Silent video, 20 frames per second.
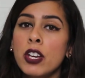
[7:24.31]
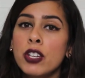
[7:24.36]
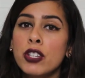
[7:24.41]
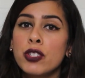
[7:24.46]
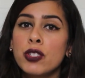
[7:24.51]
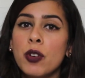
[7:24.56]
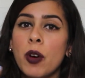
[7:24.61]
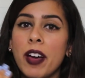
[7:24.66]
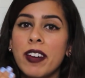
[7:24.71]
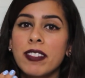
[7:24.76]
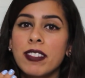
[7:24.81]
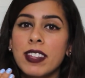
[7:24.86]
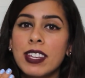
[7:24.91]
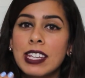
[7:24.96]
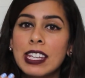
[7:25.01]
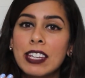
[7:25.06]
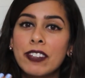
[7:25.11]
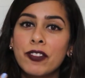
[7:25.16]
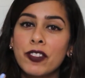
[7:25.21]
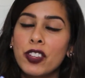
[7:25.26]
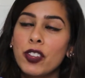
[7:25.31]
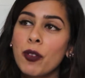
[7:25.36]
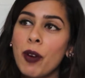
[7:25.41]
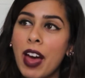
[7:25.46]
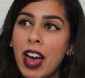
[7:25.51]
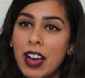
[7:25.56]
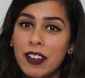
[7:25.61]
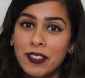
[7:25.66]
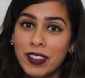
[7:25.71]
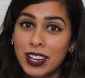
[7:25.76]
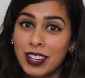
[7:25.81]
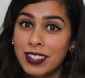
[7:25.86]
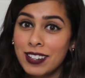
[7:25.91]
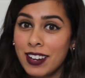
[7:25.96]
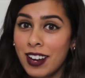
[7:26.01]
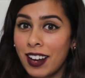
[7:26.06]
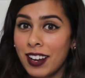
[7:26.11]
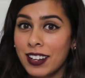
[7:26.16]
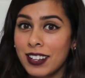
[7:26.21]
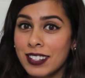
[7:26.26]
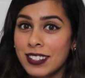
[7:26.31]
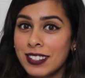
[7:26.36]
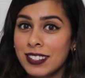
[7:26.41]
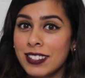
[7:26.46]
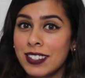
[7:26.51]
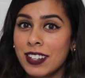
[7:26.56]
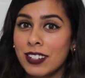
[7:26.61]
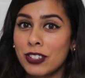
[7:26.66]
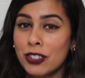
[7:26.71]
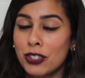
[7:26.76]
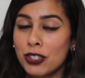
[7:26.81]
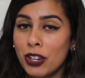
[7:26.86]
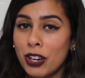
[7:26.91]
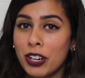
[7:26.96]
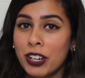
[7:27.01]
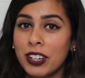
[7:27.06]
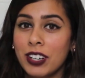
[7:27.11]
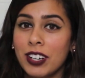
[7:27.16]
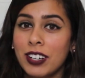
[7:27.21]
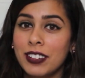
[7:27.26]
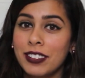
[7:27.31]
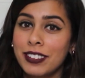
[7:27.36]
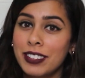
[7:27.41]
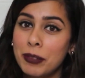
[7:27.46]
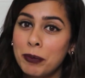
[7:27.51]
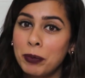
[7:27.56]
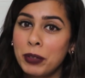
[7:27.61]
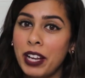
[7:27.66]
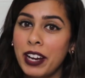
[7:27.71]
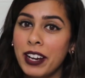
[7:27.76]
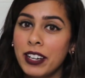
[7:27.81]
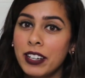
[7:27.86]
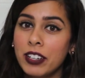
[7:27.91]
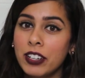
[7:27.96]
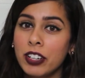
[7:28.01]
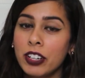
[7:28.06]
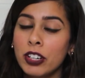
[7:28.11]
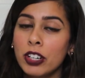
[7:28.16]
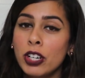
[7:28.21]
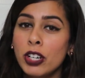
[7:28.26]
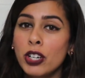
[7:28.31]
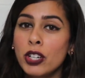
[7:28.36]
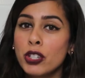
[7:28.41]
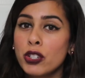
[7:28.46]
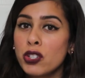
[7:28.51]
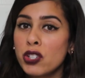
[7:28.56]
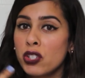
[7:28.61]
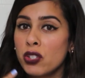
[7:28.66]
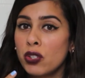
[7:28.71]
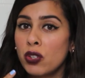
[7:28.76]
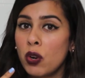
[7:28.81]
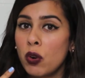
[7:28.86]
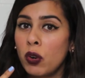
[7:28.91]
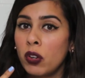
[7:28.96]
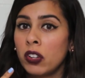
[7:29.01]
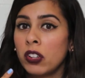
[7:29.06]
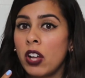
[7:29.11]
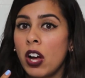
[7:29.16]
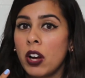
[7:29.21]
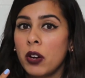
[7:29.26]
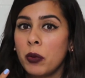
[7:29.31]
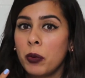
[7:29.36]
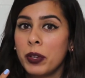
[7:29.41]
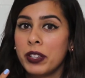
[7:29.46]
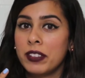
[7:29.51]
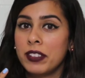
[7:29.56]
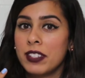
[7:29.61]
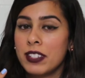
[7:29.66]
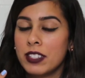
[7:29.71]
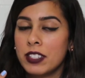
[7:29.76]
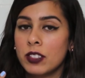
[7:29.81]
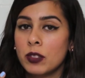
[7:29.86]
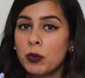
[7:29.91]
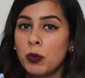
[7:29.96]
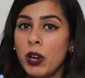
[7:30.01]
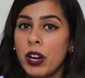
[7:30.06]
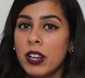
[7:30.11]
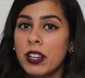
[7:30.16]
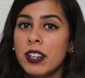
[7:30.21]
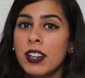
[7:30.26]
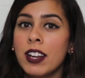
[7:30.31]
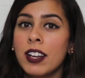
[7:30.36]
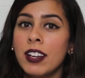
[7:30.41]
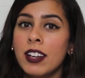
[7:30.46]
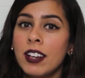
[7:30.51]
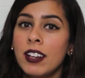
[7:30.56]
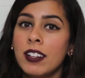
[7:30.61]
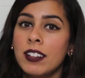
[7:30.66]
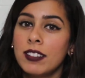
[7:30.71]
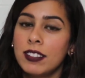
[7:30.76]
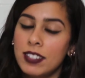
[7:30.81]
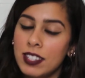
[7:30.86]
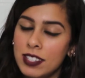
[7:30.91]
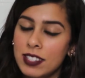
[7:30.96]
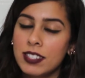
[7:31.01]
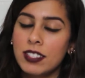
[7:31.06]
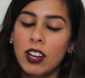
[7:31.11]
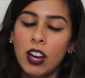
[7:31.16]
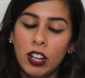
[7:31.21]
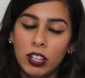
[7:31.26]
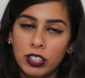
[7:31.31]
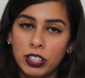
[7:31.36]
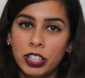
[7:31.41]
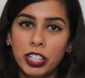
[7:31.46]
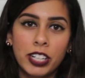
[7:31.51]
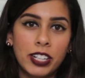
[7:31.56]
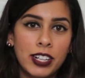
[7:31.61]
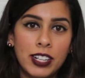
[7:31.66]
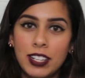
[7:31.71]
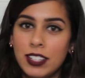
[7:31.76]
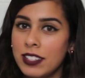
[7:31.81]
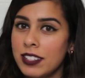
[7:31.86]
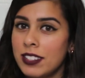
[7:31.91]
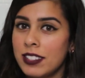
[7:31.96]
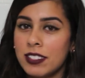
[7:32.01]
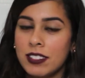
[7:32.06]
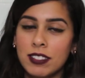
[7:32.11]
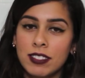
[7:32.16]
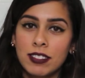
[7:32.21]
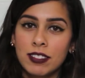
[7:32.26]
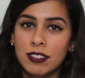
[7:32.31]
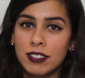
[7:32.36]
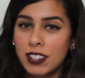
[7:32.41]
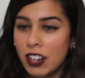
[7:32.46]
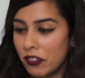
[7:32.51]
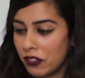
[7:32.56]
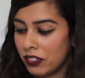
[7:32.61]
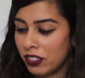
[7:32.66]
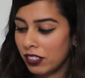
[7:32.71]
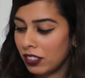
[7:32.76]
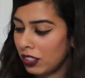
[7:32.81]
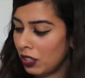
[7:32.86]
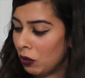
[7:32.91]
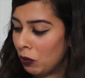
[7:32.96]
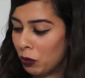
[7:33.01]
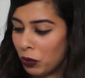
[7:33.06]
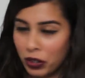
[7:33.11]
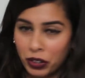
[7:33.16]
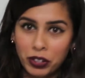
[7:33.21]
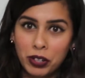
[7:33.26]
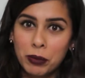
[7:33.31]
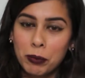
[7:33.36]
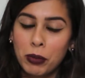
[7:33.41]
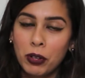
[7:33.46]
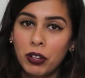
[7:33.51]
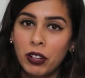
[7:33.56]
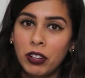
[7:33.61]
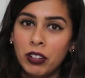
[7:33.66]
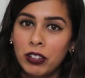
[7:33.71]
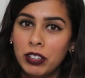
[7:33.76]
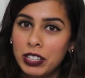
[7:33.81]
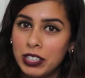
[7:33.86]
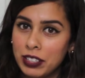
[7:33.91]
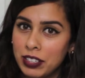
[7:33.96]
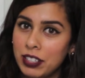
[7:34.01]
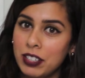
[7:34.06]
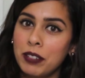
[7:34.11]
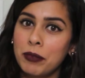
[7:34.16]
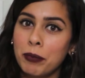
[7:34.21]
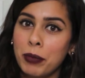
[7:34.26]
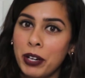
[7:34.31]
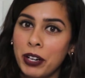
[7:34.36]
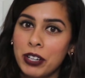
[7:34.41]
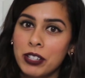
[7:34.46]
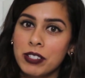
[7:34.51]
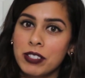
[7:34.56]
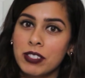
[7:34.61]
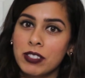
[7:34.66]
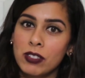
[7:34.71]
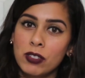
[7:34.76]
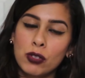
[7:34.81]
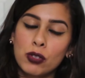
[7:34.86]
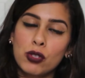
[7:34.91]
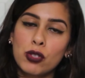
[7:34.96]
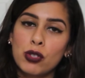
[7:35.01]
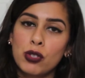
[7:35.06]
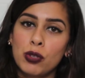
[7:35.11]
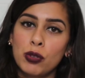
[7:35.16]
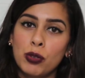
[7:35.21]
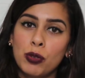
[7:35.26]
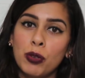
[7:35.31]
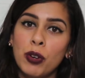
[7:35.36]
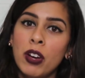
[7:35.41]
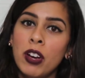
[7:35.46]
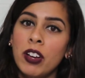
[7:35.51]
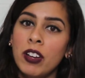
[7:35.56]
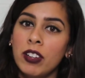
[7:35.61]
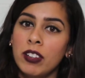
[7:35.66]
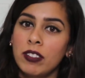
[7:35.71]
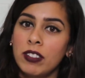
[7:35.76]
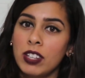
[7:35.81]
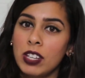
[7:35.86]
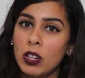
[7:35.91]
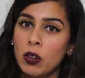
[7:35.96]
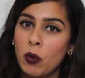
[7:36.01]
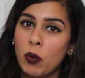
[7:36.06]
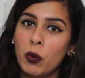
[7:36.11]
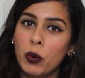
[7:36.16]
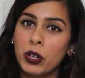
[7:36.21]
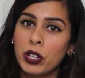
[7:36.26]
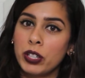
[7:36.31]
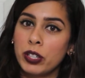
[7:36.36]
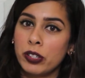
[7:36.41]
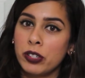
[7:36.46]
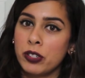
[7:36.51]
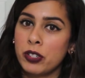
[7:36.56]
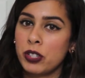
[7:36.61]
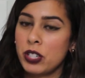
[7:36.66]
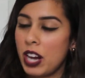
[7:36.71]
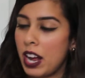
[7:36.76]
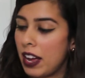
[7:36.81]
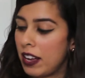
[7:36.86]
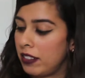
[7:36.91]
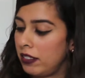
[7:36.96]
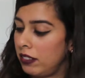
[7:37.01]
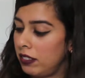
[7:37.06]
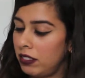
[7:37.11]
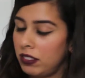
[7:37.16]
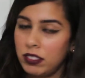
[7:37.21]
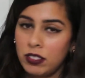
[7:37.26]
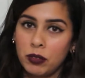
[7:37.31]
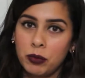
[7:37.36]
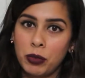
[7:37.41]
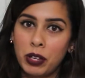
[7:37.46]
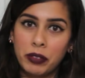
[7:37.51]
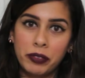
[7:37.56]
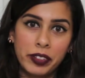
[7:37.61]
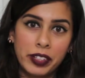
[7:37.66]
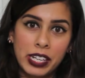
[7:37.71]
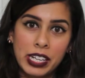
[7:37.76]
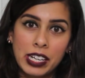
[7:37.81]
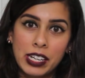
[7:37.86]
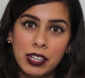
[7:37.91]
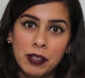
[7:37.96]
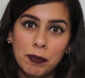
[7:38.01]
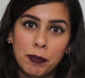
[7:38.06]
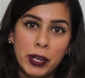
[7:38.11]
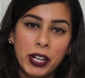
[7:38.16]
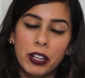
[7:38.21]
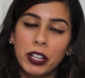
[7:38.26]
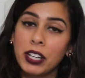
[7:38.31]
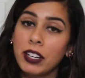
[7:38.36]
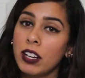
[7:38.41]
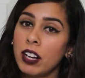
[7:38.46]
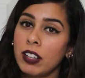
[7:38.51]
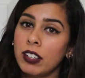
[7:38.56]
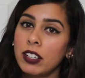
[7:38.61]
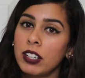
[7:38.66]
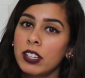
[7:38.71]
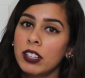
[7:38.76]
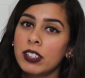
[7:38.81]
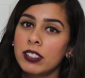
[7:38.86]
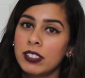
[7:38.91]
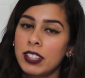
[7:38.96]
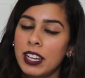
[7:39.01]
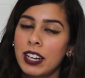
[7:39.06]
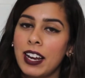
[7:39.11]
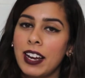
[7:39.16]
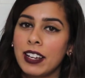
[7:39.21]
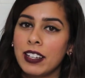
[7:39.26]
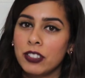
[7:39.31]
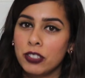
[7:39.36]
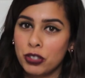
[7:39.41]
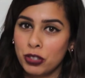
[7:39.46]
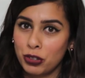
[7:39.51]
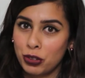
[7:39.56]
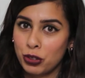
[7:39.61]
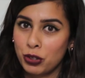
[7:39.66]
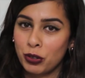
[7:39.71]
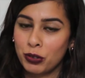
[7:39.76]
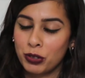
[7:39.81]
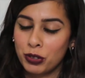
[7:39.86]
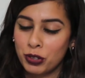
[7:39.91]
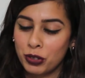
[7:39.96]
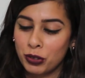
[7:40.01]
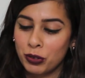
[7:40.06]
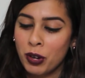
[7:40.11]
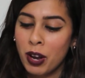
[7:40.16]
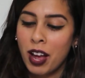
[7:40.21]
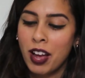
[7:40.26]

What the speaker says: So I think if you have a nice dark lip liner to go along with this one, this color is definitely workable in comparison to the orange and the velvety berry color that I just showed you.